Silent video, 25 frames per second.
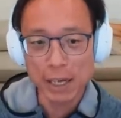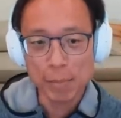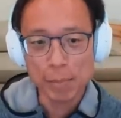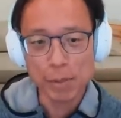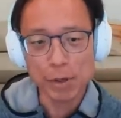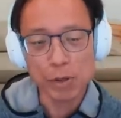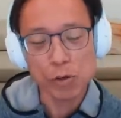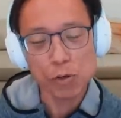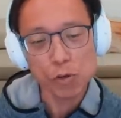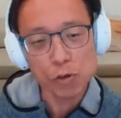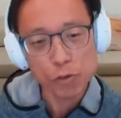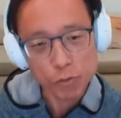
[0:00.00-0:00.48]

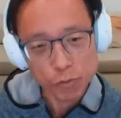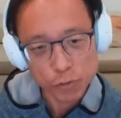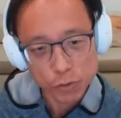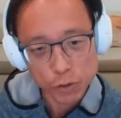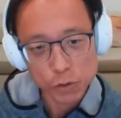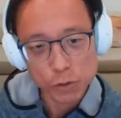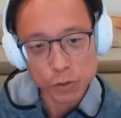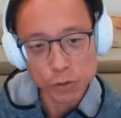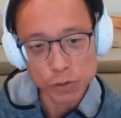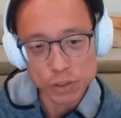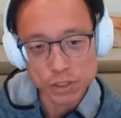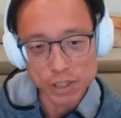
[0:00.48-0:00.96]
But who
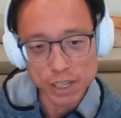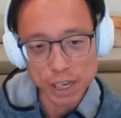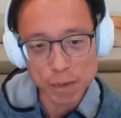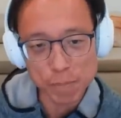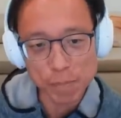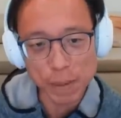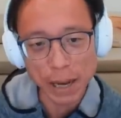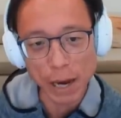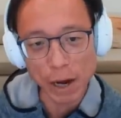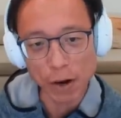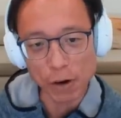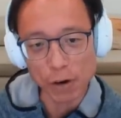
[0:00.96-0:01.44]
fuels
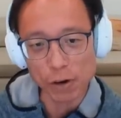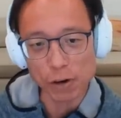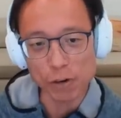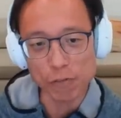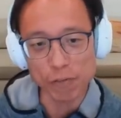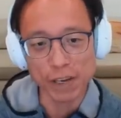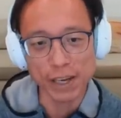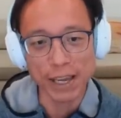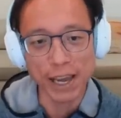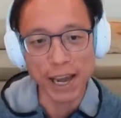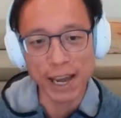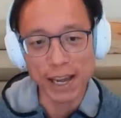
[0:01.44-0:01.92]
that power
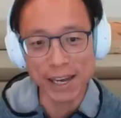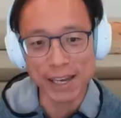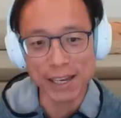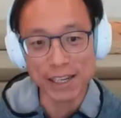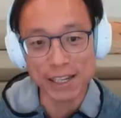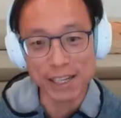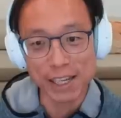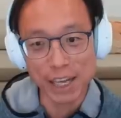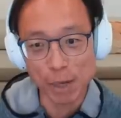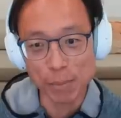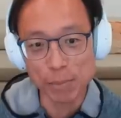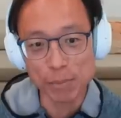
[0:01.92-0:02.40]
of AI?
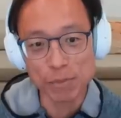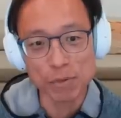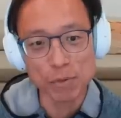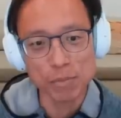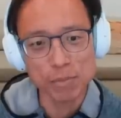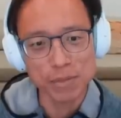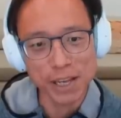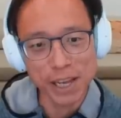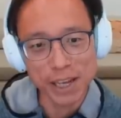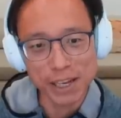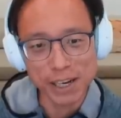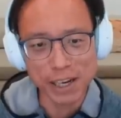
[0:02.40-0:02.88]
It comes
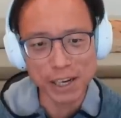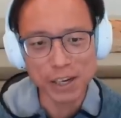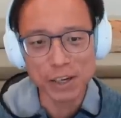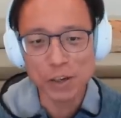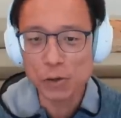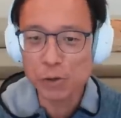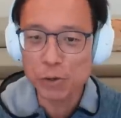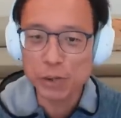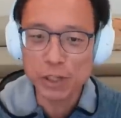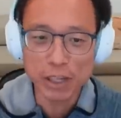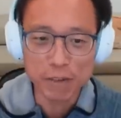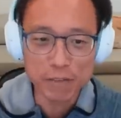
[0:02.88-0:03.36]
from data. And
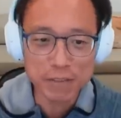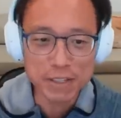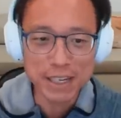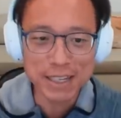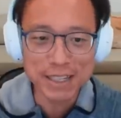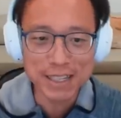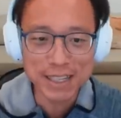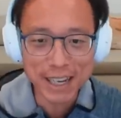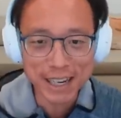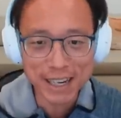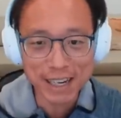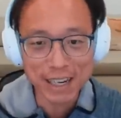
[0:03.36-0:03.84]
who gives
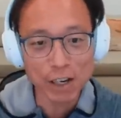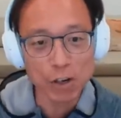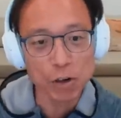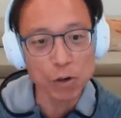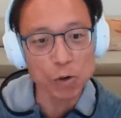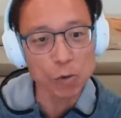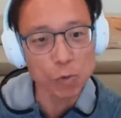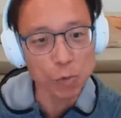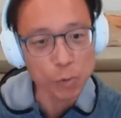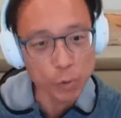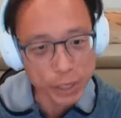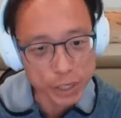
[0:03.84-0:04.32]
that data?
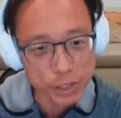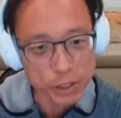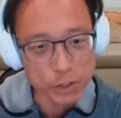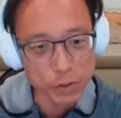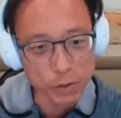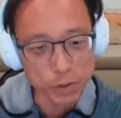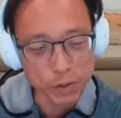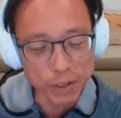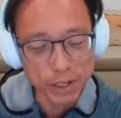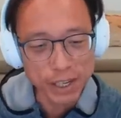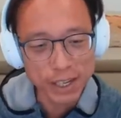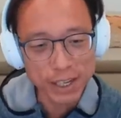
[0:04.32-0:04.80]
We do.